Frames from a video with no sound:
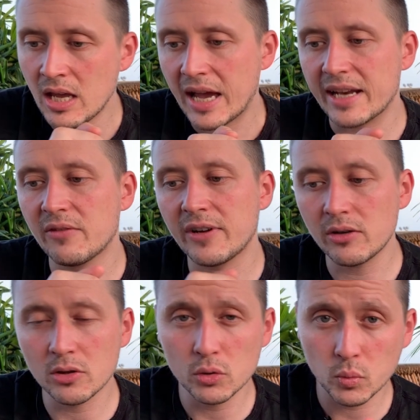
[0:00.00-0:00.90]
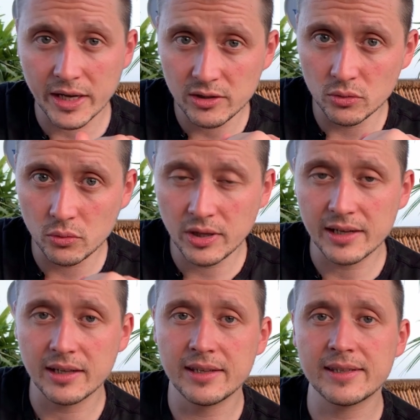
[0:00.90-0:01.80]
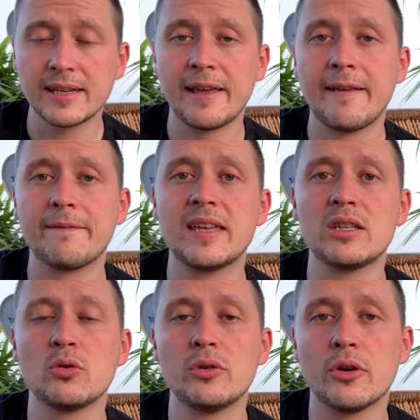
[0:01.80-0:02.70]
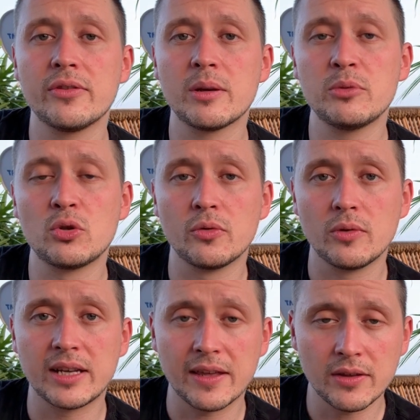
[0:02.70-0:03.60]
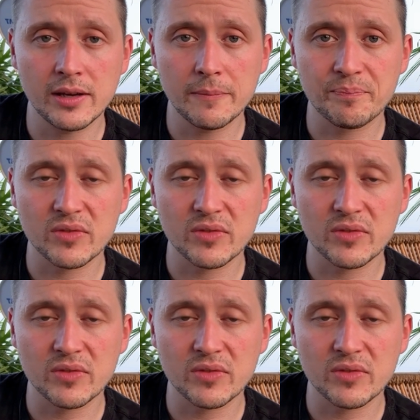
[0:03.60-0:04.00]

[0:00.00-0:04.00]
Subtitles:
And a very good way to do that is that you learn them together,